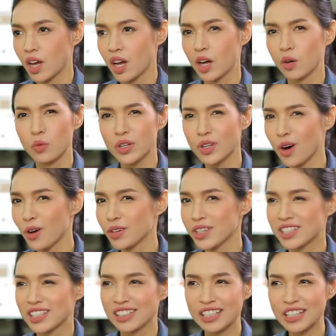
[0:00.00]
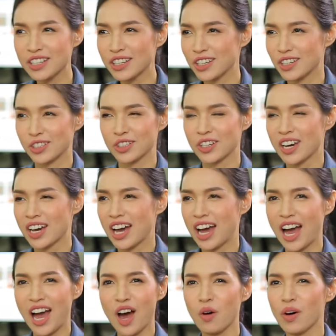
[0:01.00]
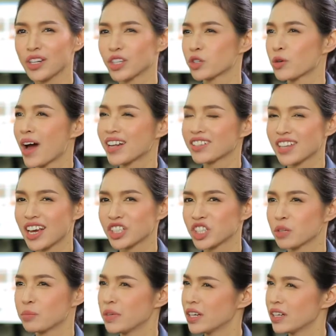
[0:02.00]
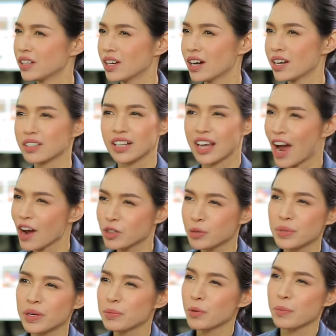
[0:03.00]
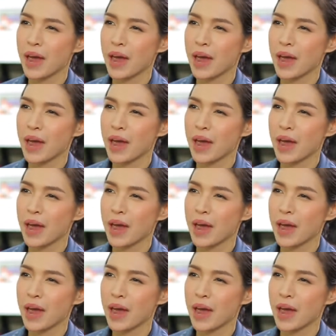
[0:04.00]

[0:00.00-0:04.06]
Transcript: And with all this linkage, how are the transactions being done? So how do people